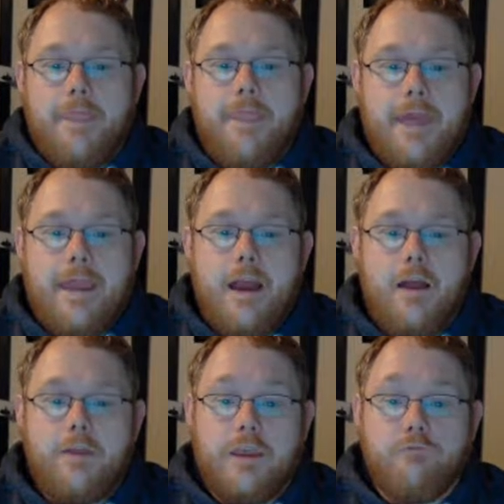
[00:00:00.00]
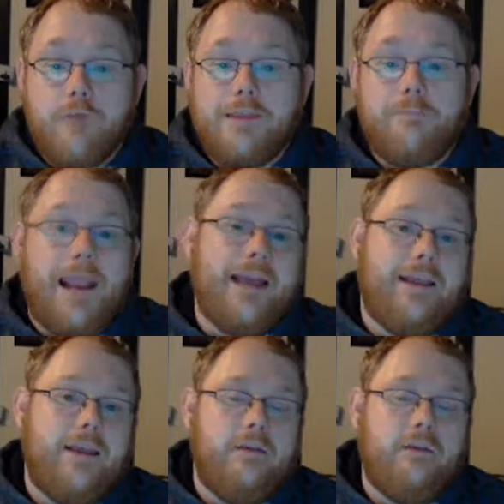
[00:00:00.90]
they are the Red-Black
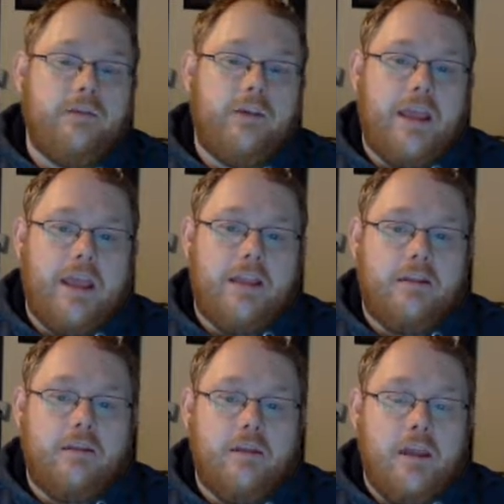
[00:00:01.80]
Guild in